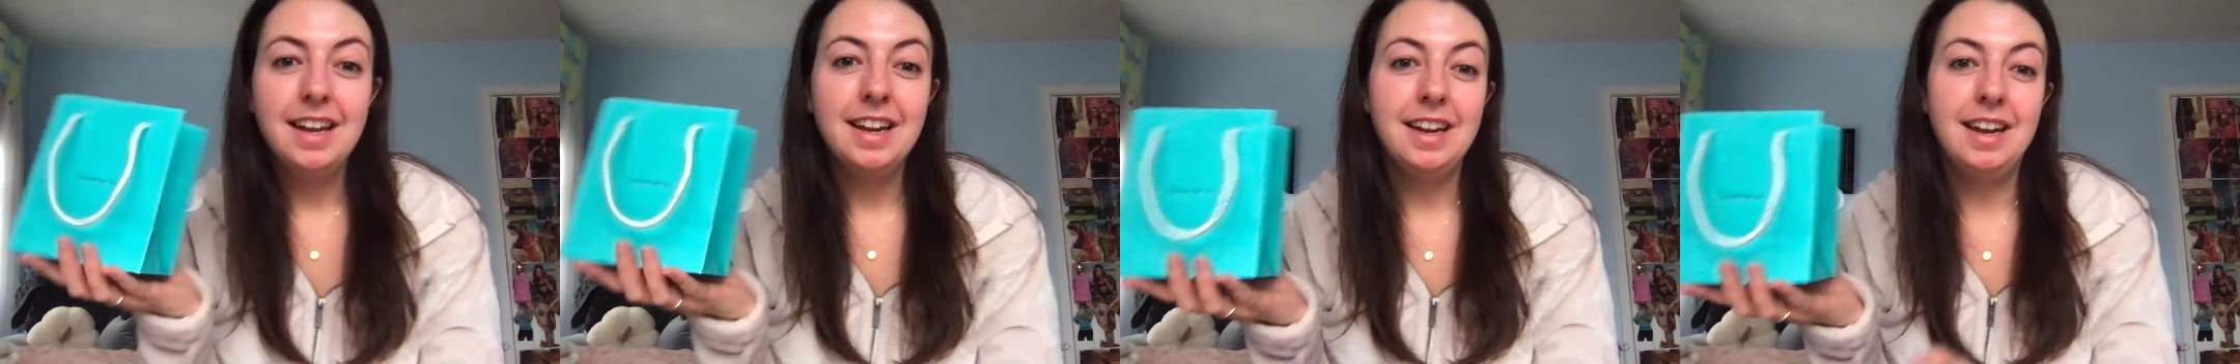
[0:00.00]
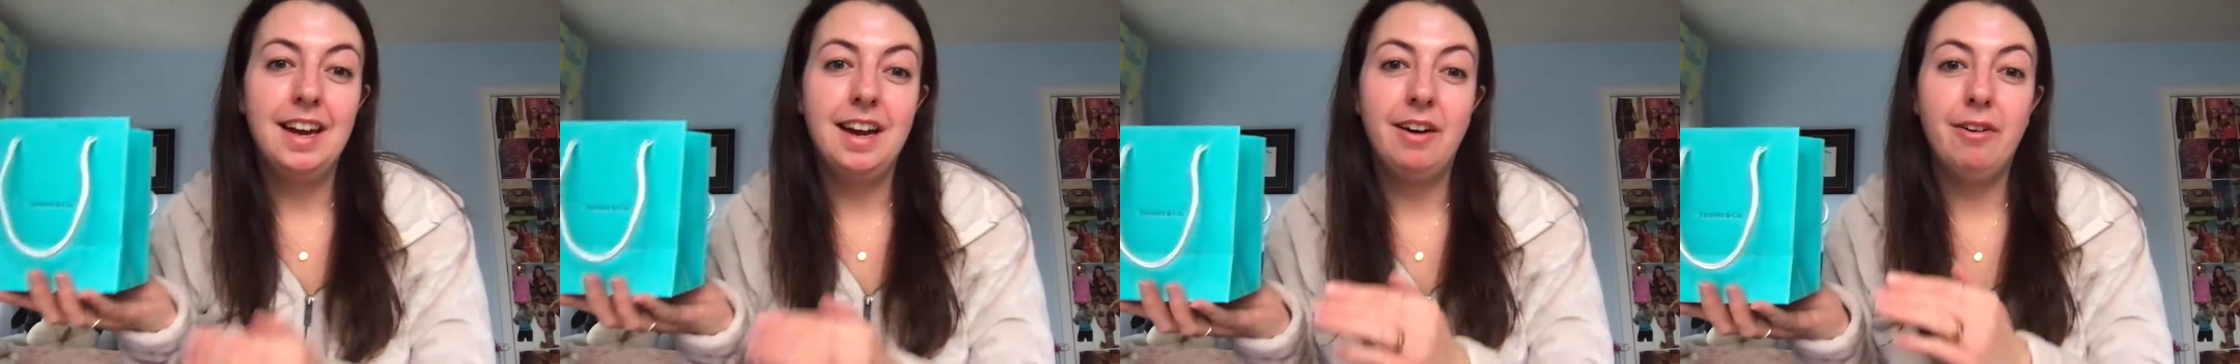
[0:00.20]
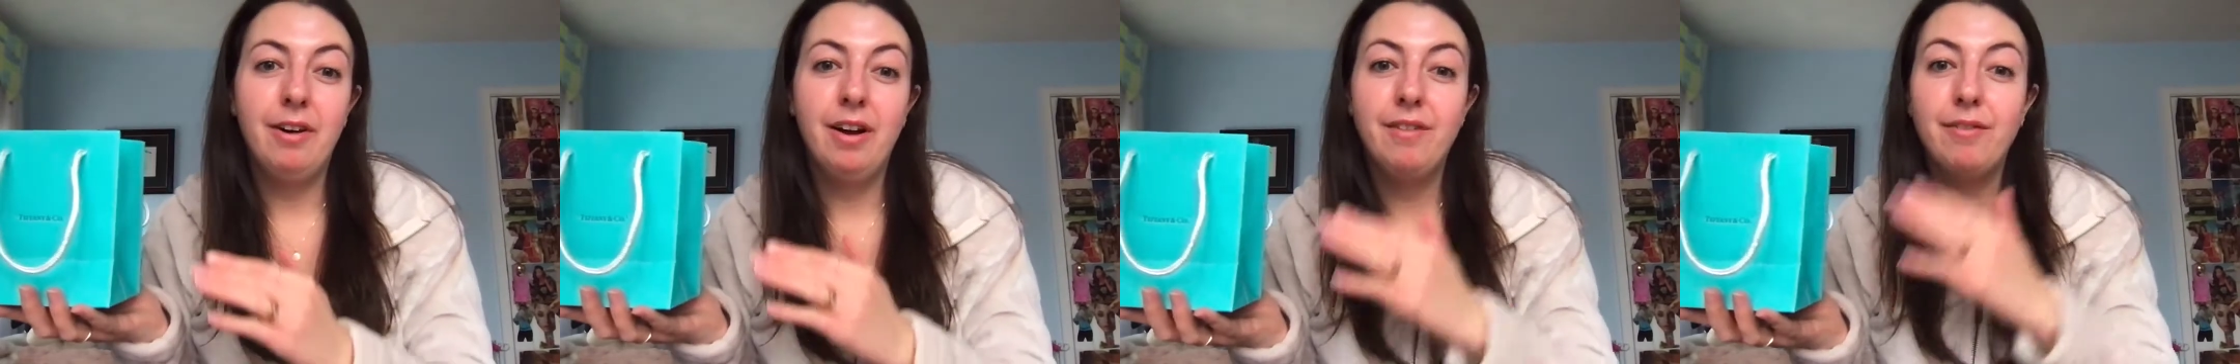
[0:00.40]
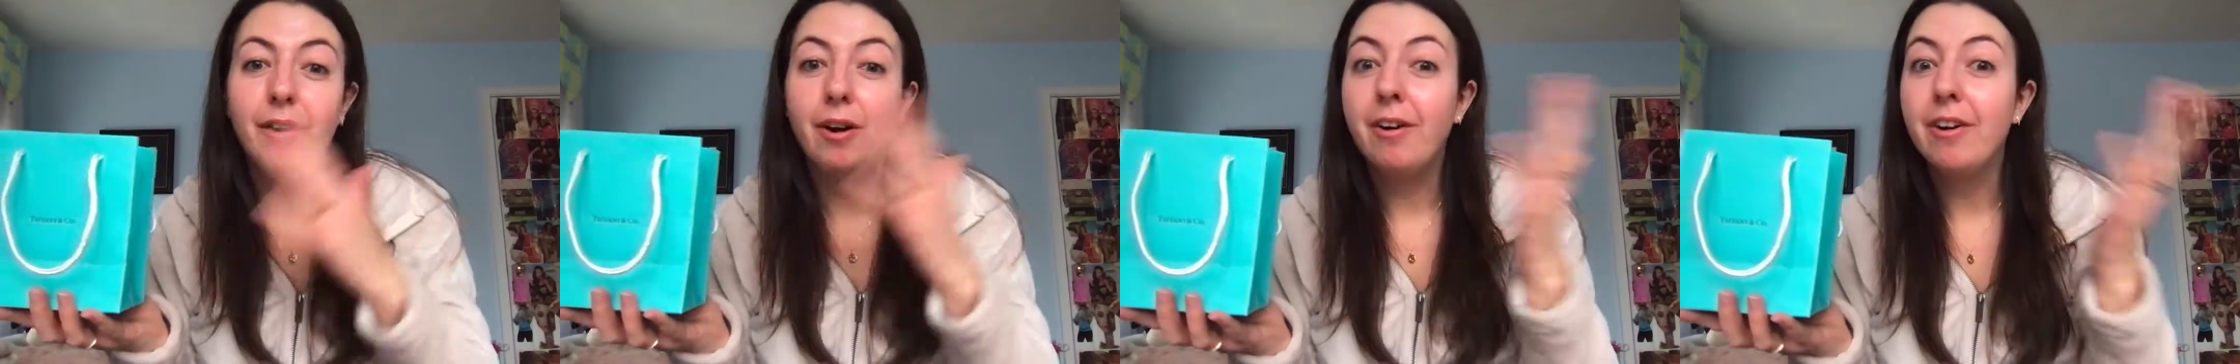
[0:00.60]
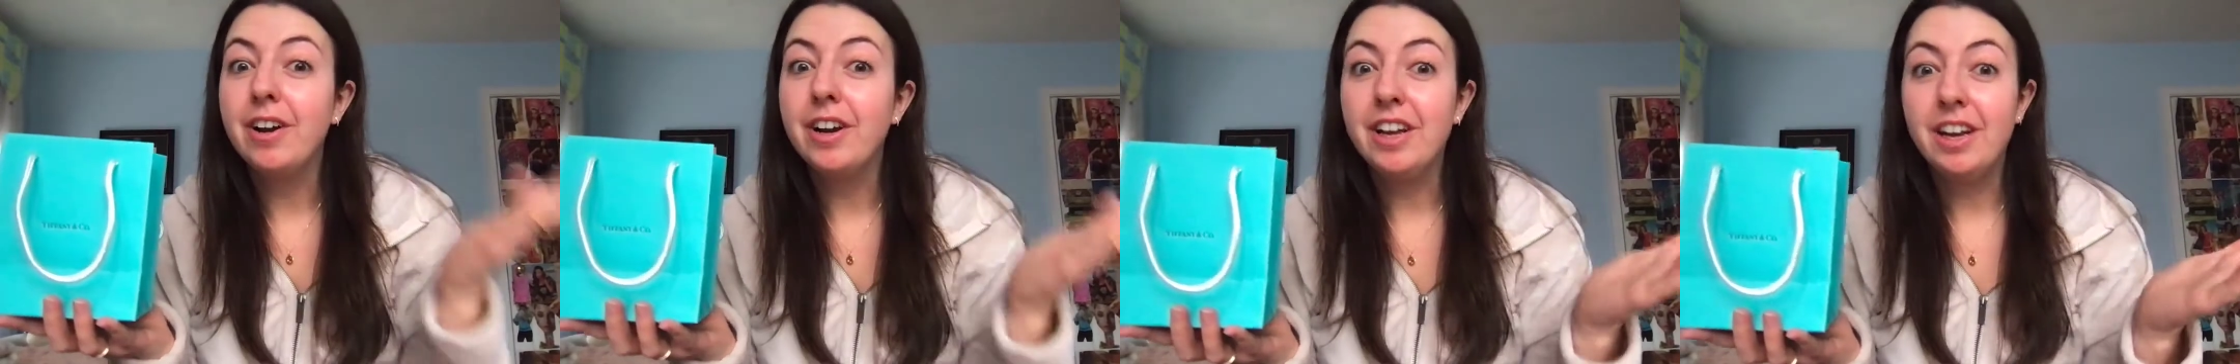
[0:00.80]
Now, I've
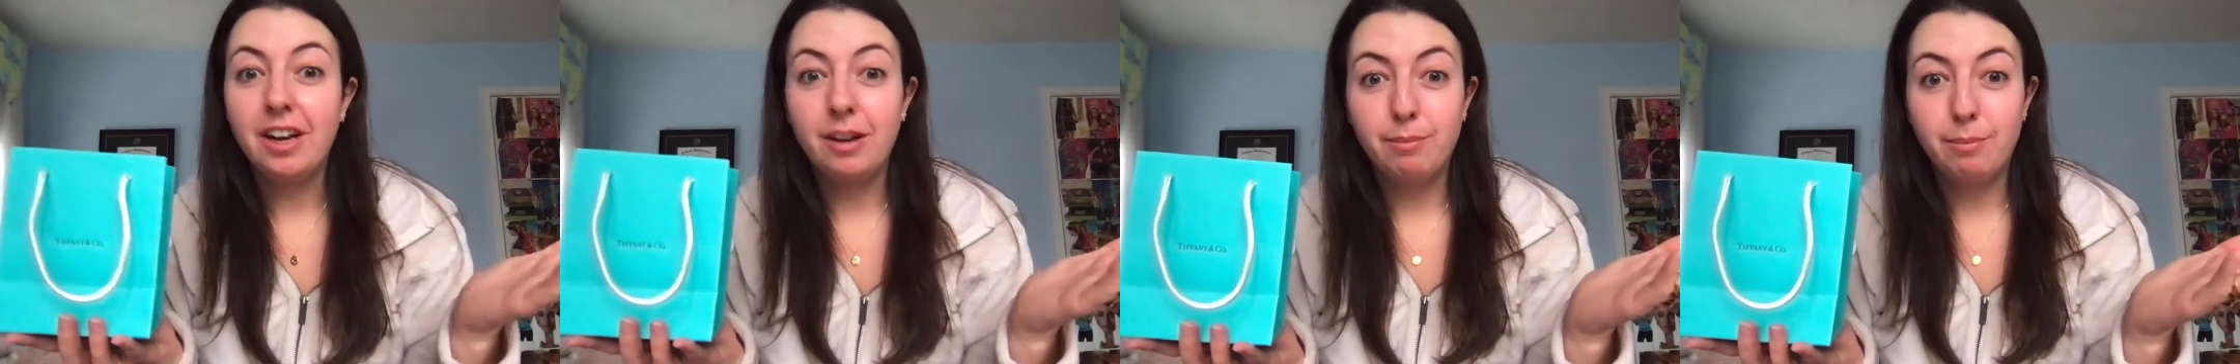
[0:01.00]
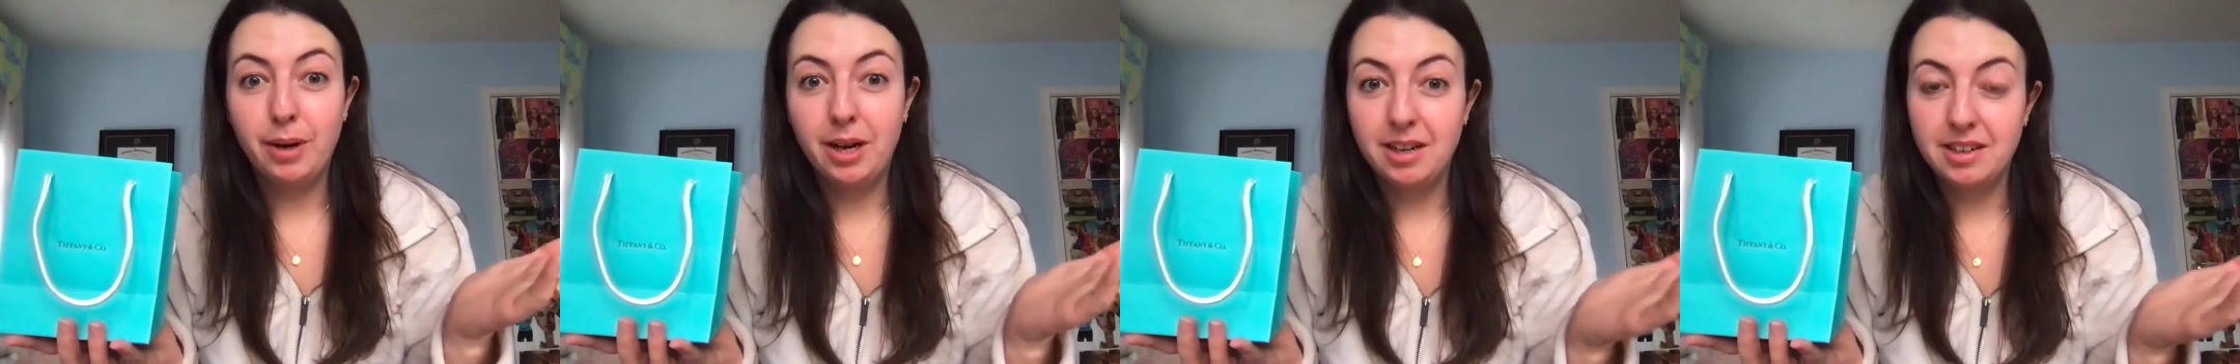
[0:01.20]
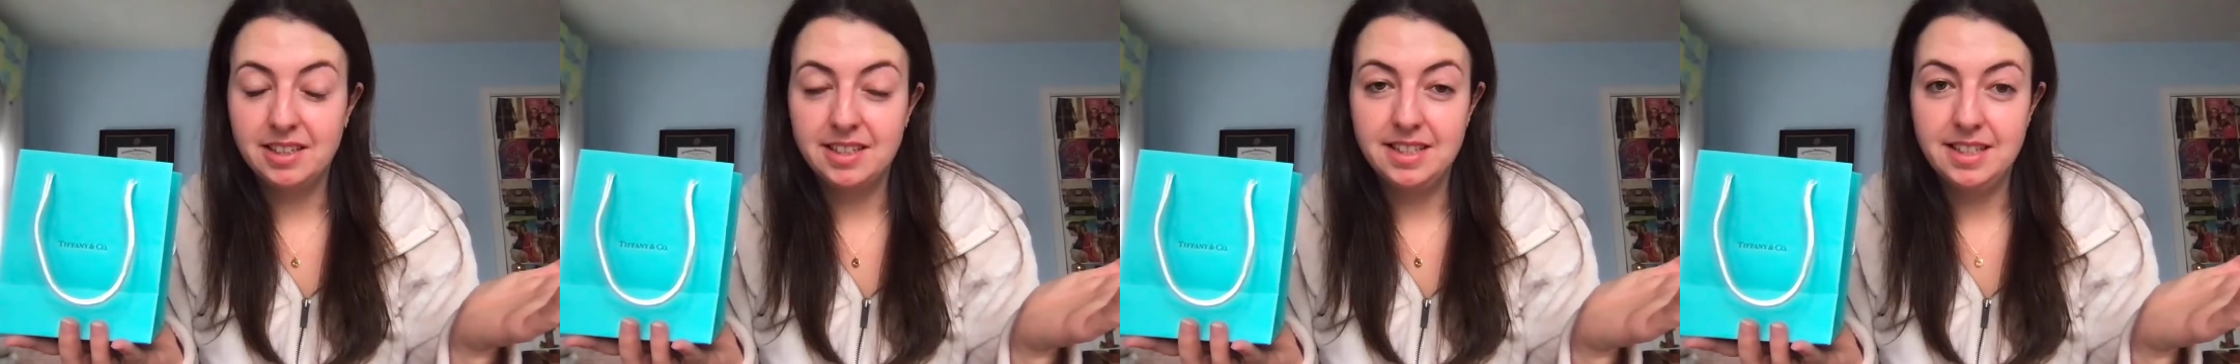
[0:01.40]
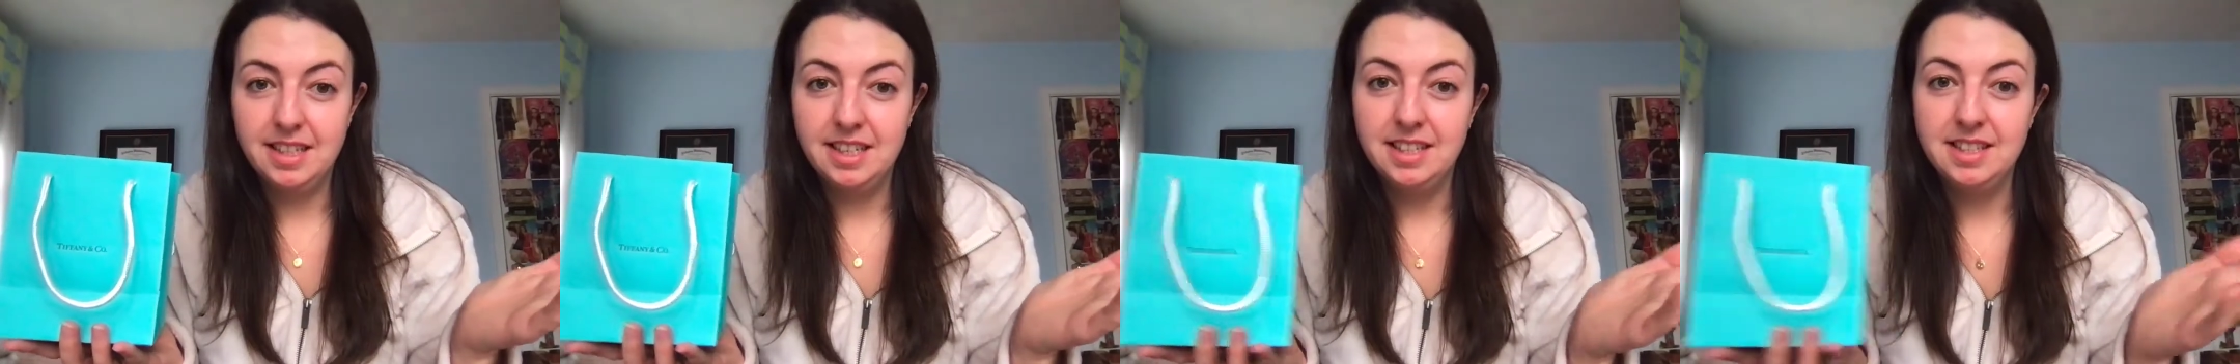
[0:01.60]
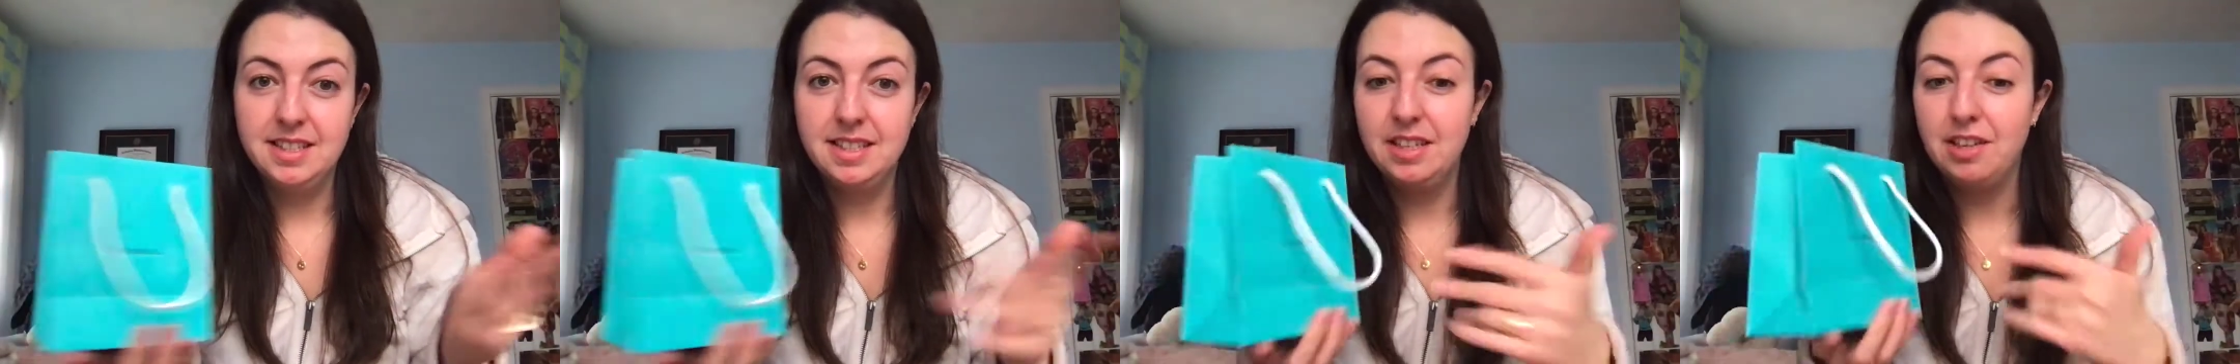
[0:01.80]
already unboxed
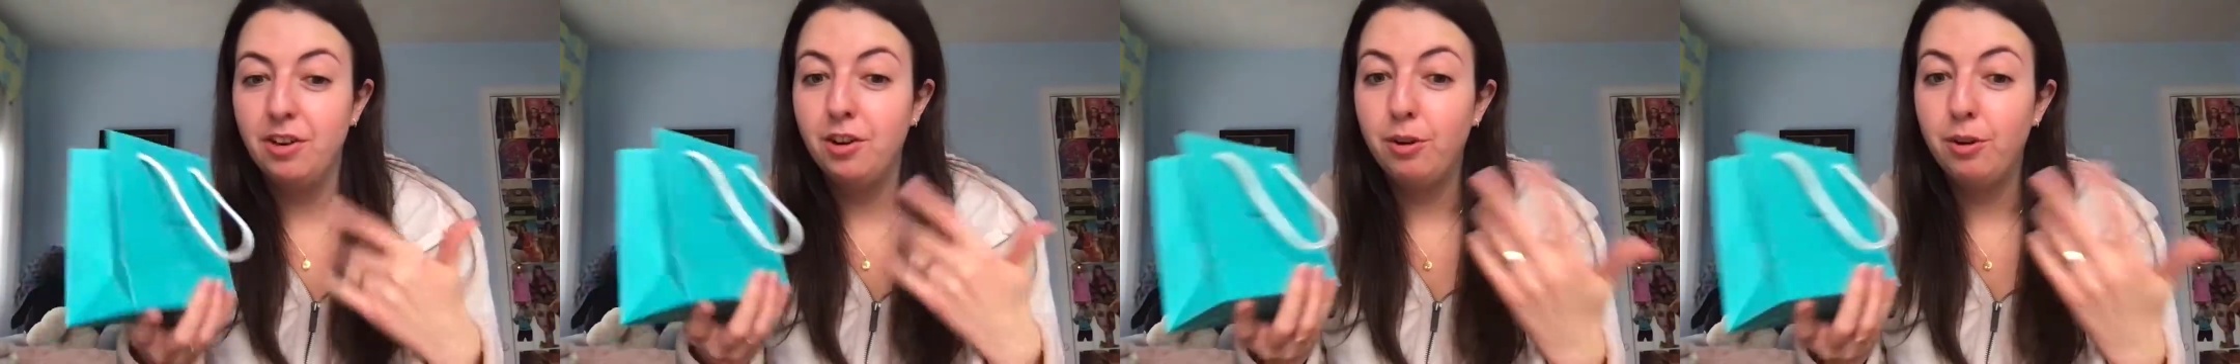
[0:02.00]
this and